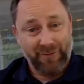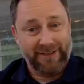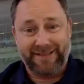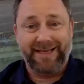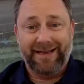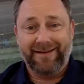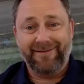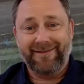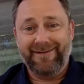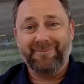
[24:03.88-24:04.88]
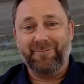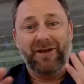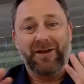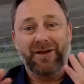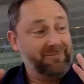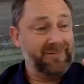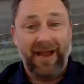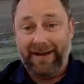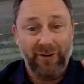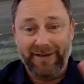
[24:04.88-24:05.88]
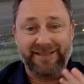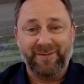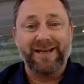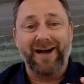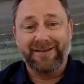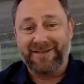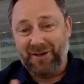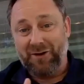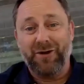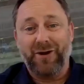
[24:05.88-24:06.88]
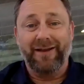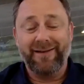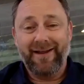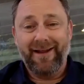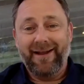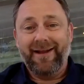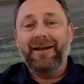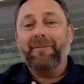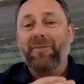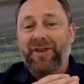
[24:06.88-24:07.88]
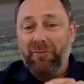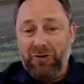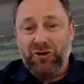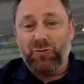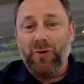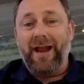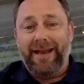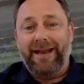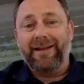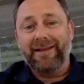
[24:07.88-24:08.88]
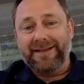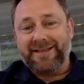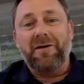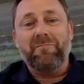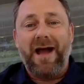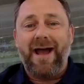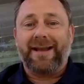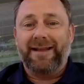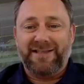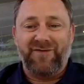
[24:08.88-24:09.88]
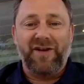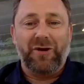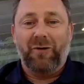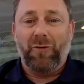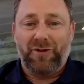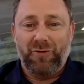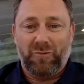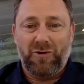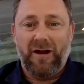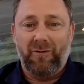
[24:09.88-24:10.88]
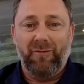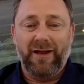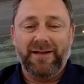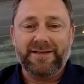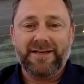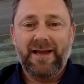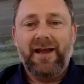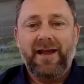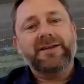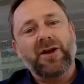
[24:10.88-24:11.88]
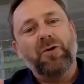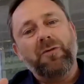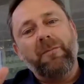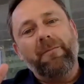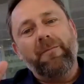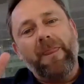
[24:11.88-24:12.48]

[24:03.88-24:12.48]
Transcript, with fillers: don't want to see it, but I know it needs to be done. So go do it. Then when you're ready, let's come back and let's figure out what the real problem is. So